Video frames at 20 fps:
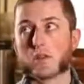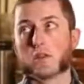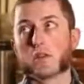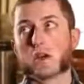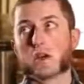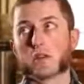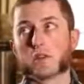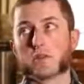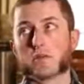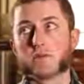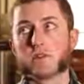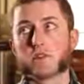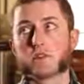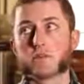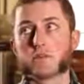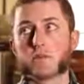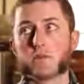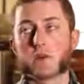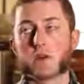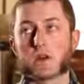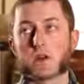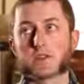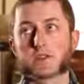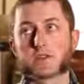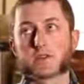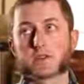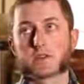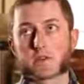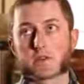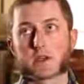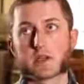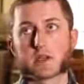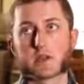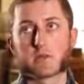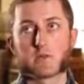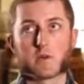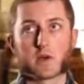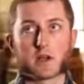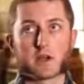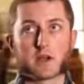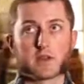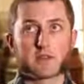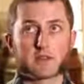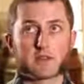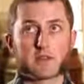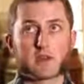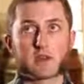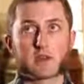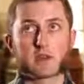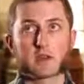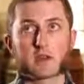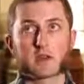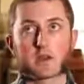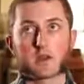the other reason we also do it, and why I think